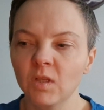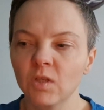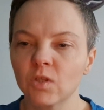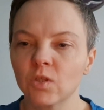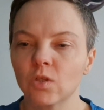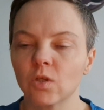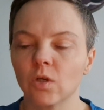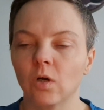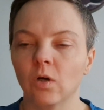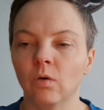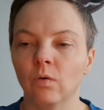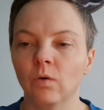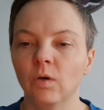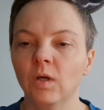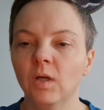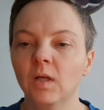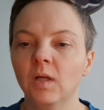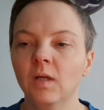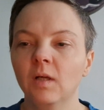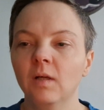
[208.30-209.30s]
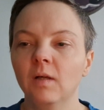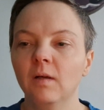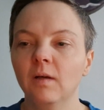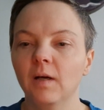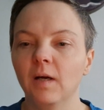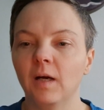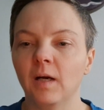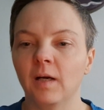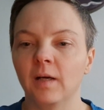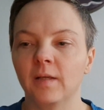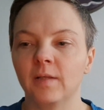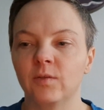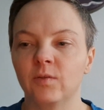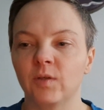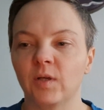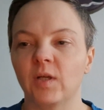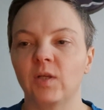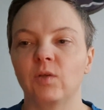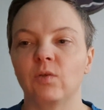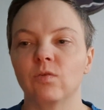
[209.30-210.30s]
So I
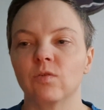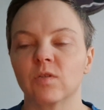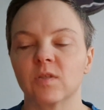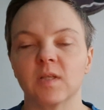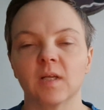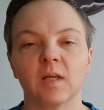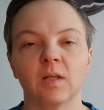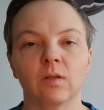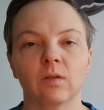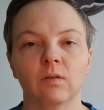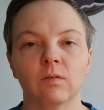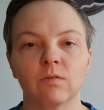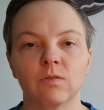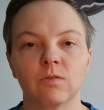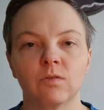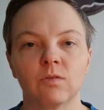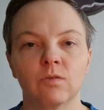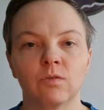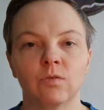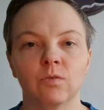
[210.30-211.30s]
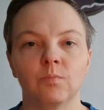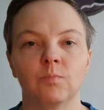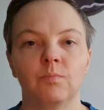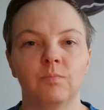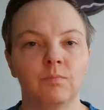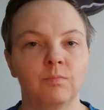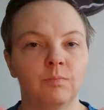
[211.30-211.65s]
try to stand to